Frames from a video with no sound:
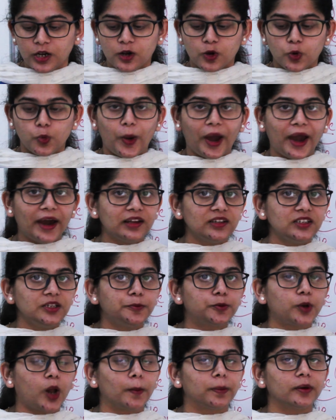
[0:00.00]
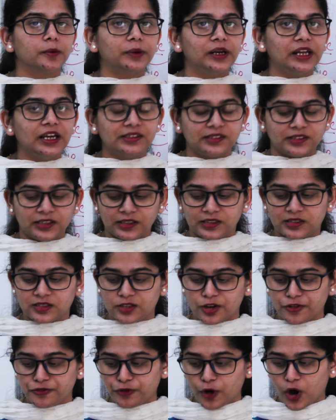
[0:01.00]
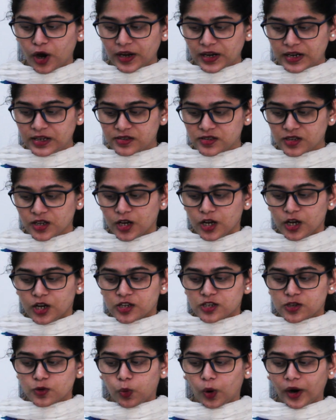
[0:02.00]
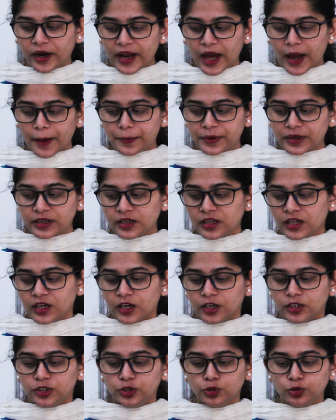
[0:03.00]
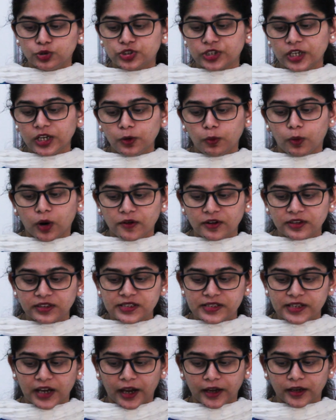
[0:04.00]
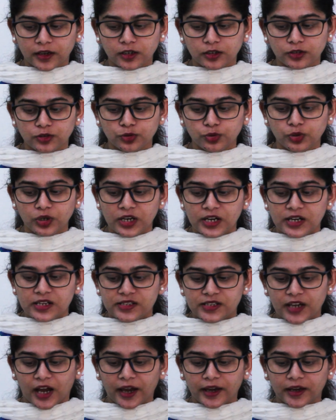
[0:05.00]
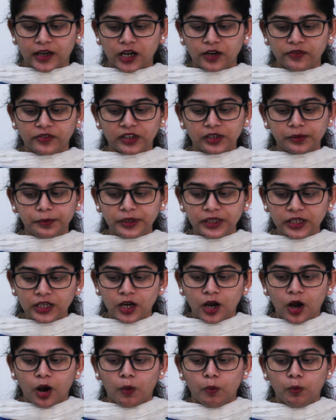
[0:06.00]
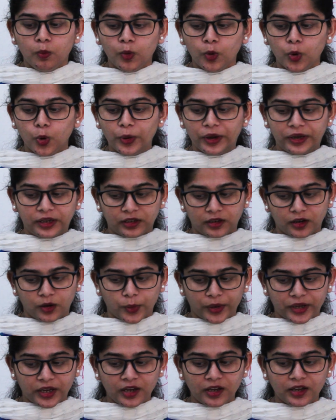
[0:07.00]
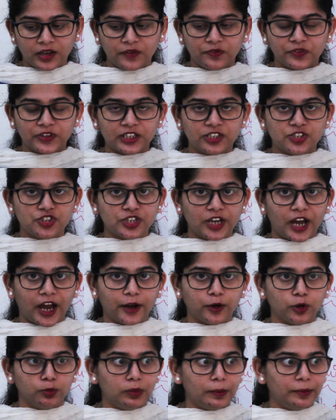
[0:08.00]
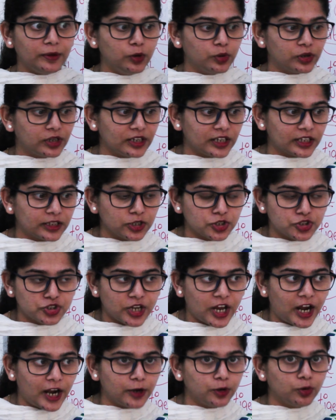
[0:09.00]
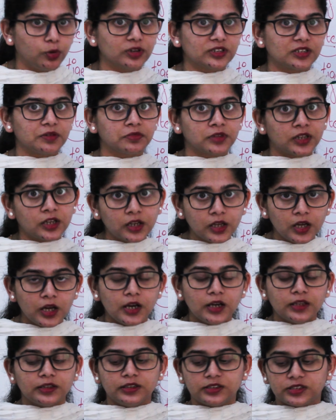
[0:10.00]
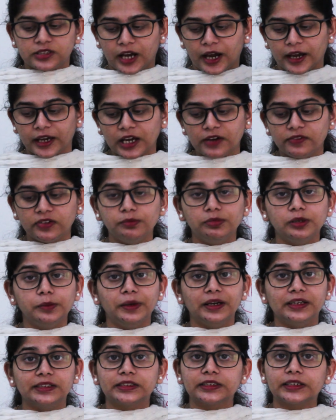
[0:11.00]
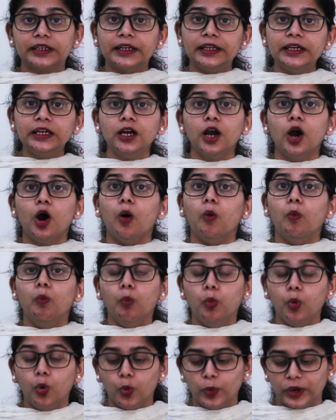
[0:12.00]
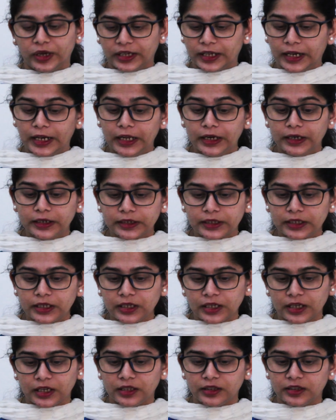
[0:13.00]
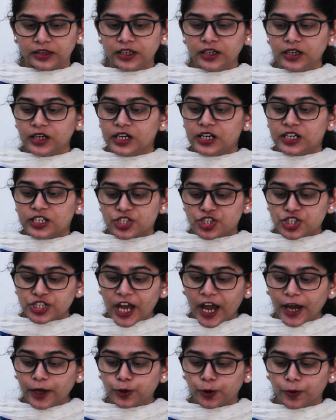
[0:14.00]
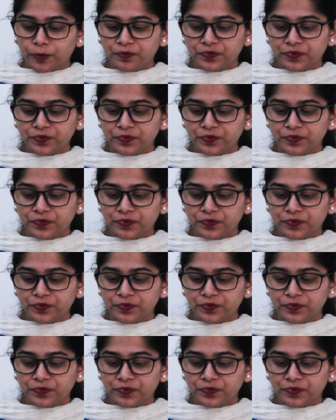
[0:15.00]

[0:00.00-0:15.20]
Where is the proper place? It's the forest. So what happened, usually what will the tiger do? Tiger will be moving, okay, in the shadow, maybe looking at the shadow or something. The tiger will be basically moving, lurking in the shadow.